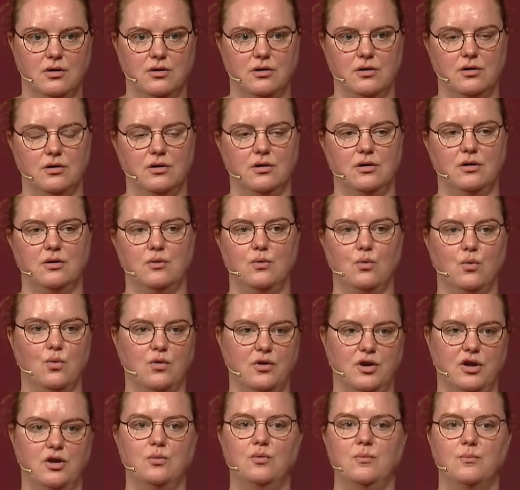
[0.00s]
uh,
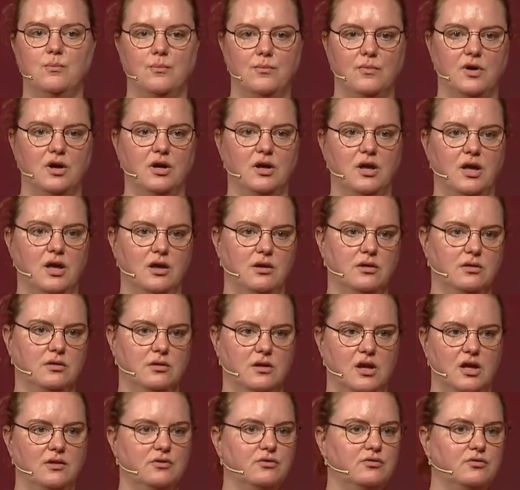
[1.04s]
or you, uh, in,
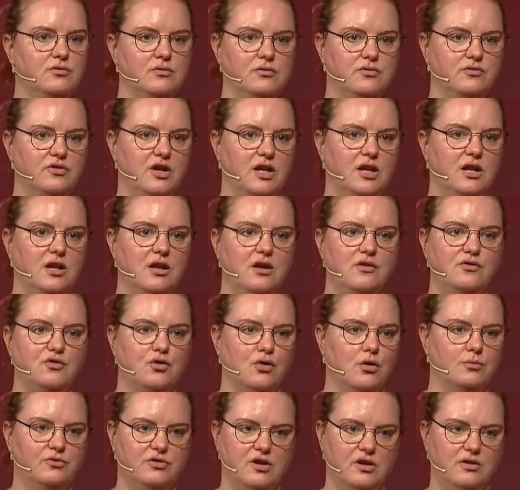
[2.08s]
in T D D
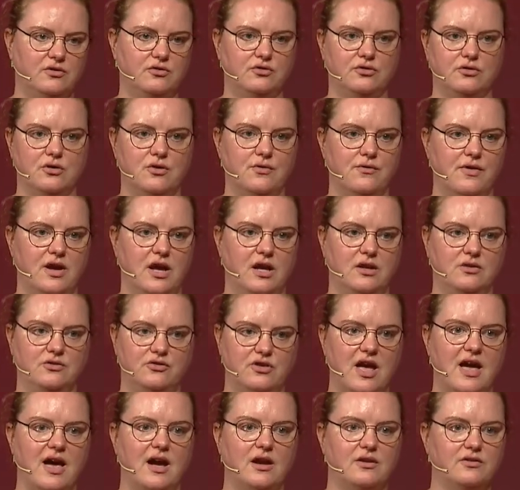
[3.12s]
terms, it's arrange,
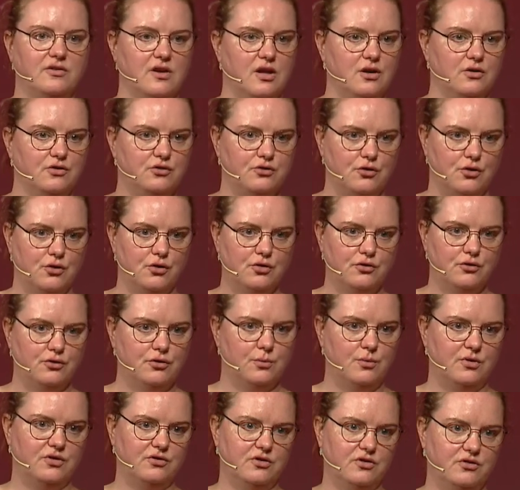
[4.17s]
act, and assert,
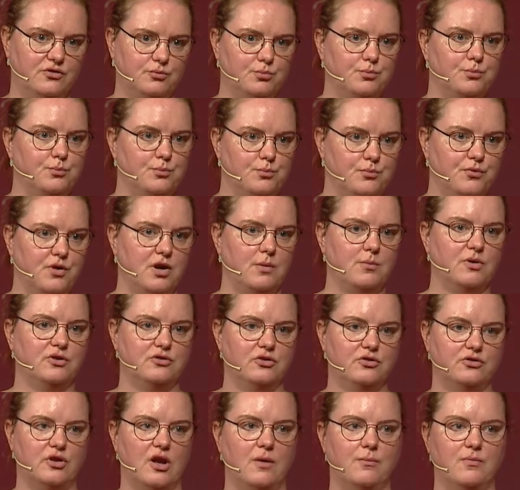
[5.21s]
which is pretty much
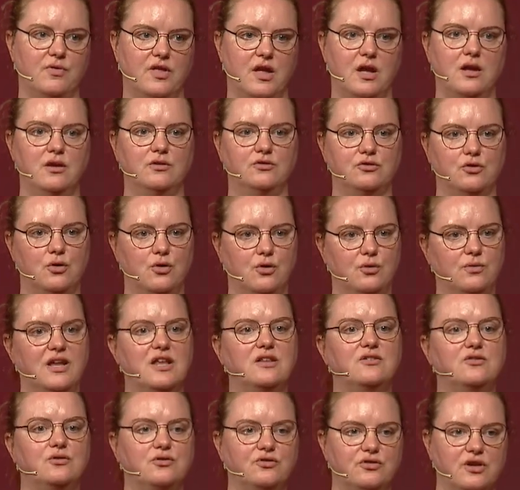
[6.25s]
the same thing. So you
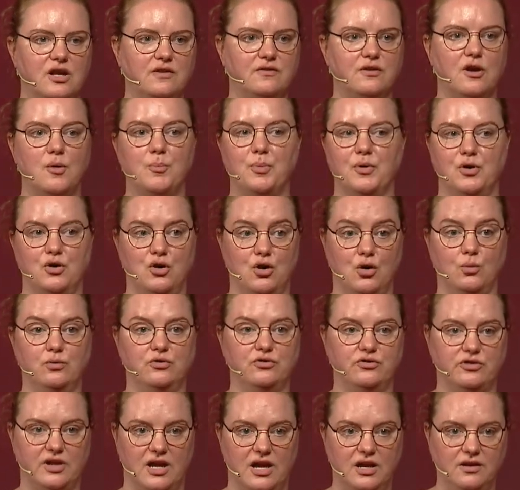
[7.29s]
need to set up a known
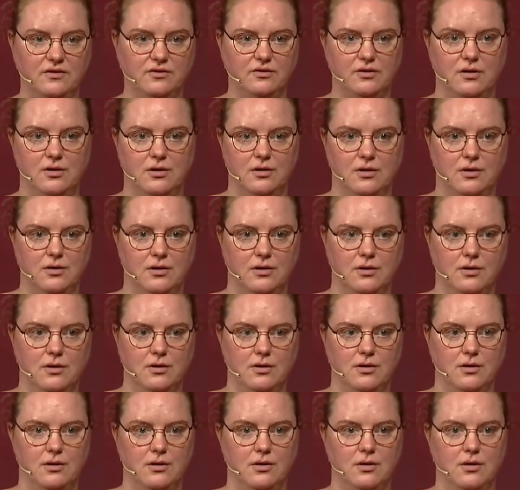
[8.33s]
state.
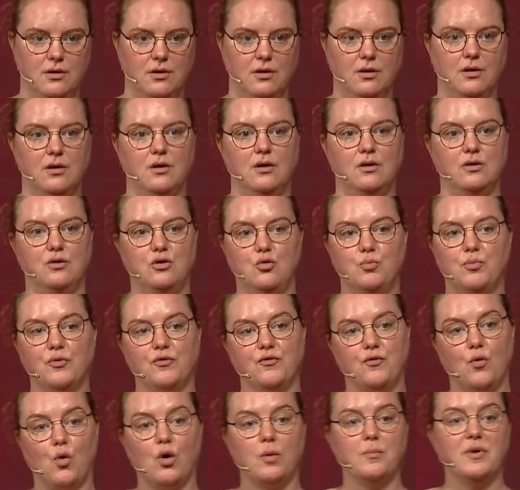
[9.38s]
You
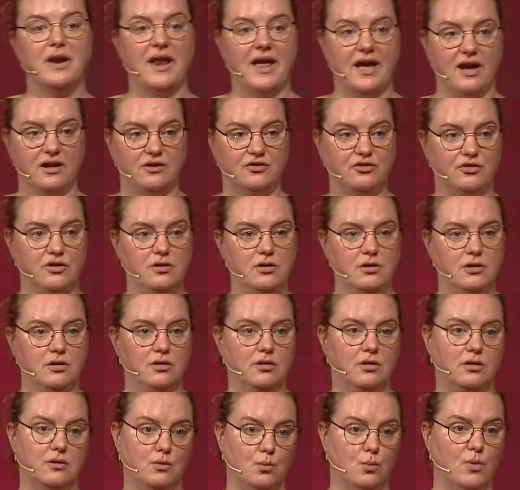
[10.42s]
perform an action,
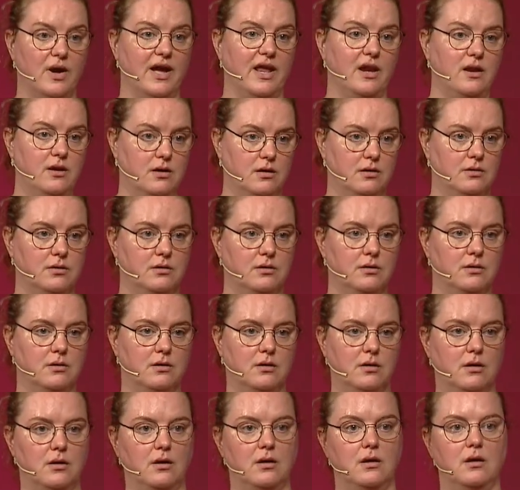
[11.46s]
the when,
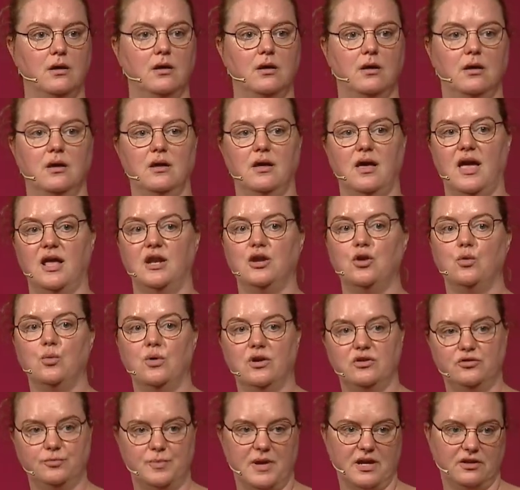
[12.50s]
and you
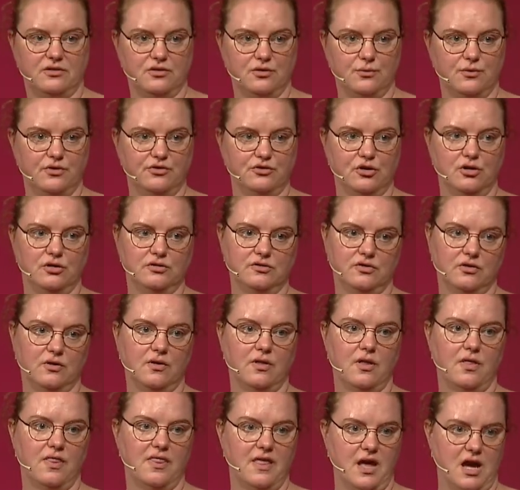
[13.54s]
expect a result,
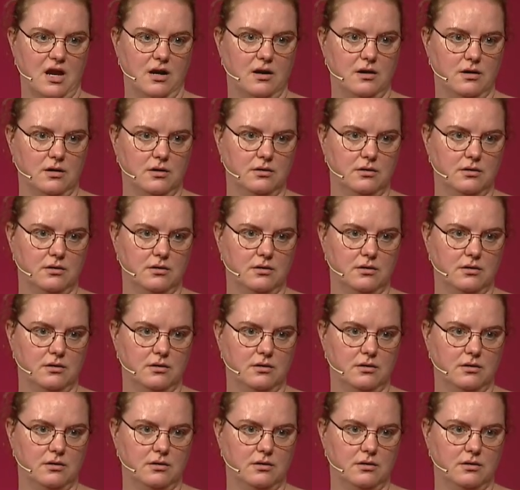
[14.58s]
the then.